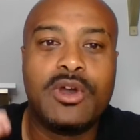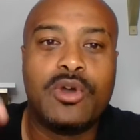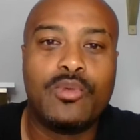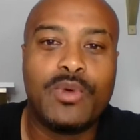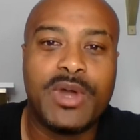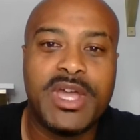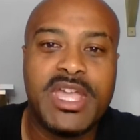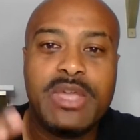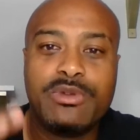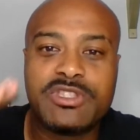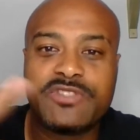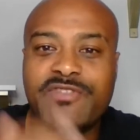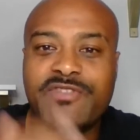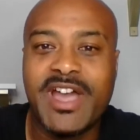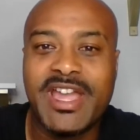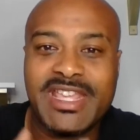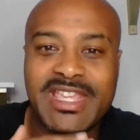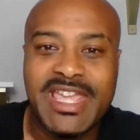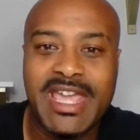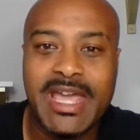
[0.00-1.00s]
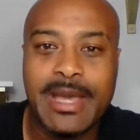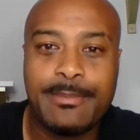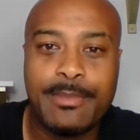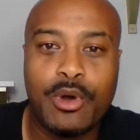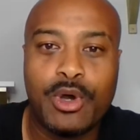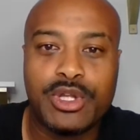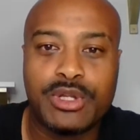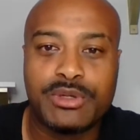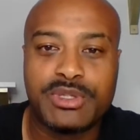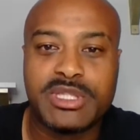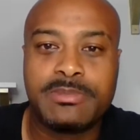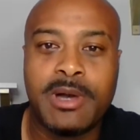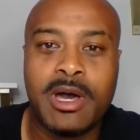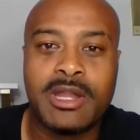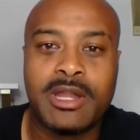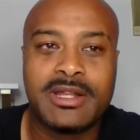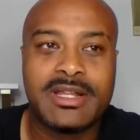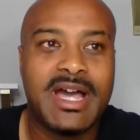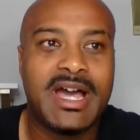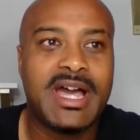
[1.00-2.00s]
When he was fighting Gamboa and those
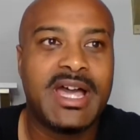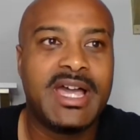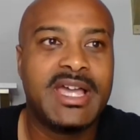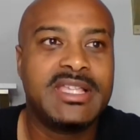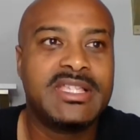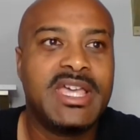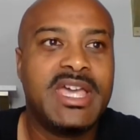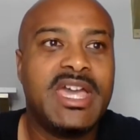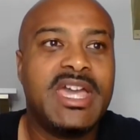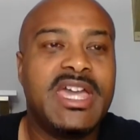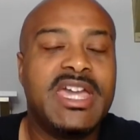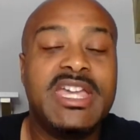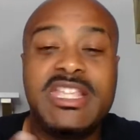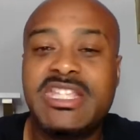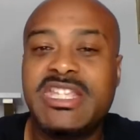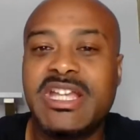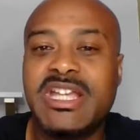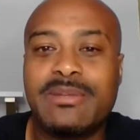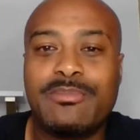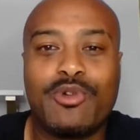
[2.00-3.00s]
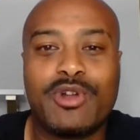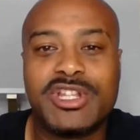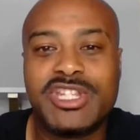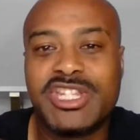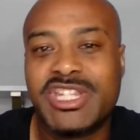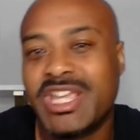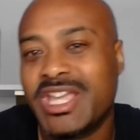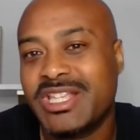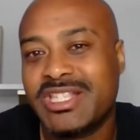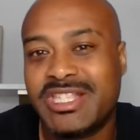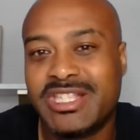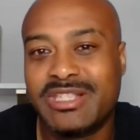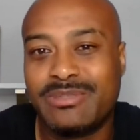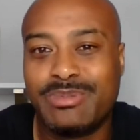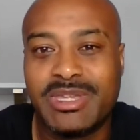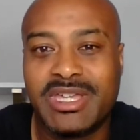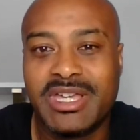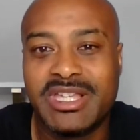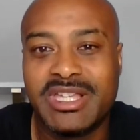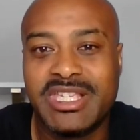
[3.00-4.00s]
smaller guys, he took more chances
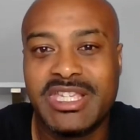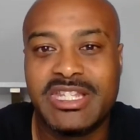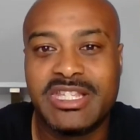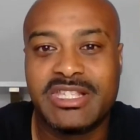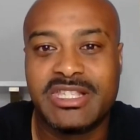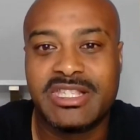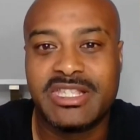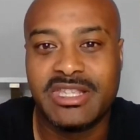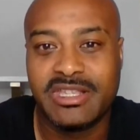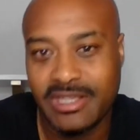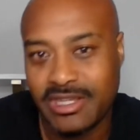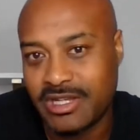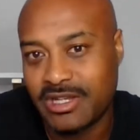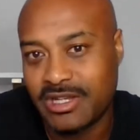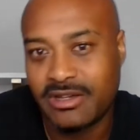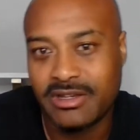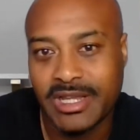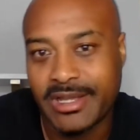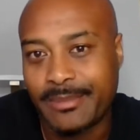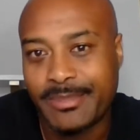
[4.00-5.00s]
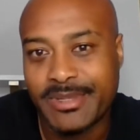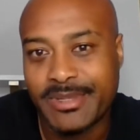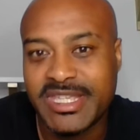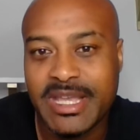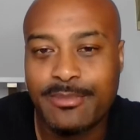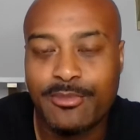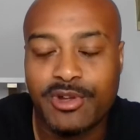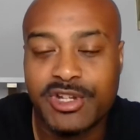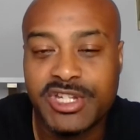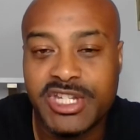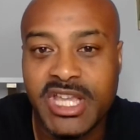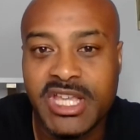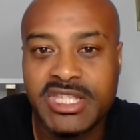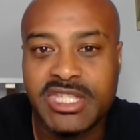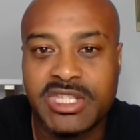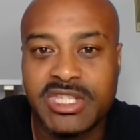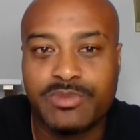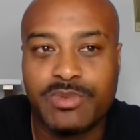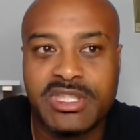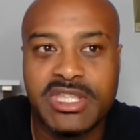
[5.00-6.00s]
because he just, you know, like, I'm going more
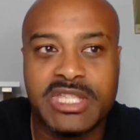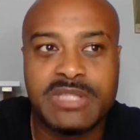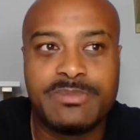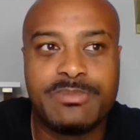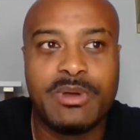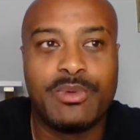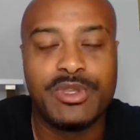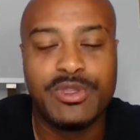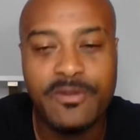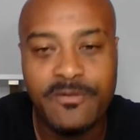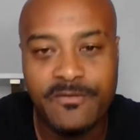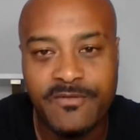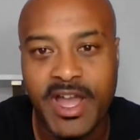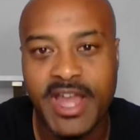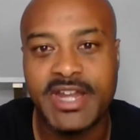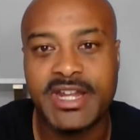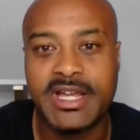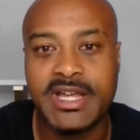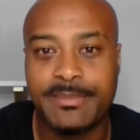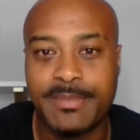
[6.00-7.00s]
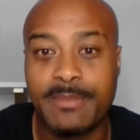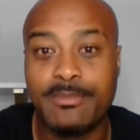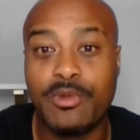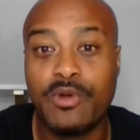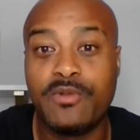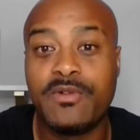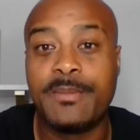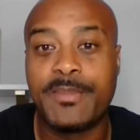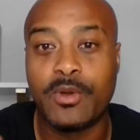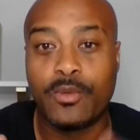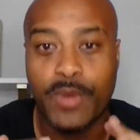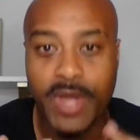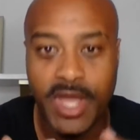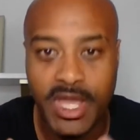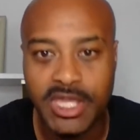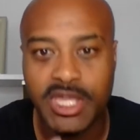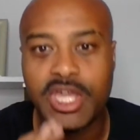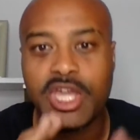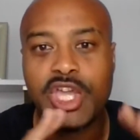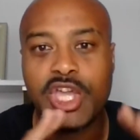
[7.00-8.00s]
chances with this. But when you fight up and move up in
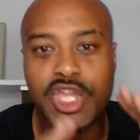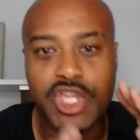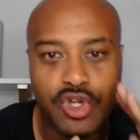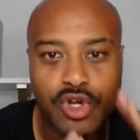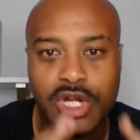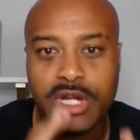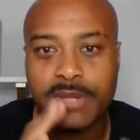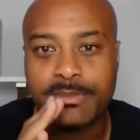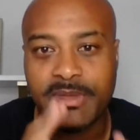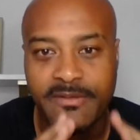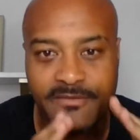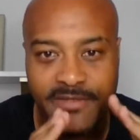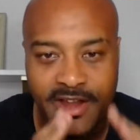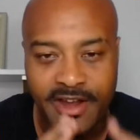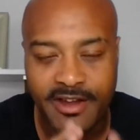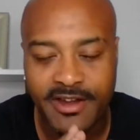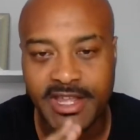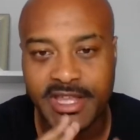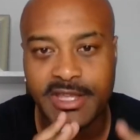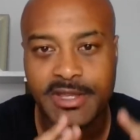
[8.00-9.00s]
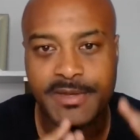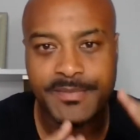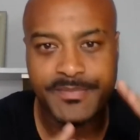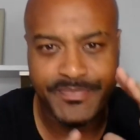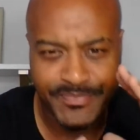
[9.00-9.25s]
weight, you're going to be very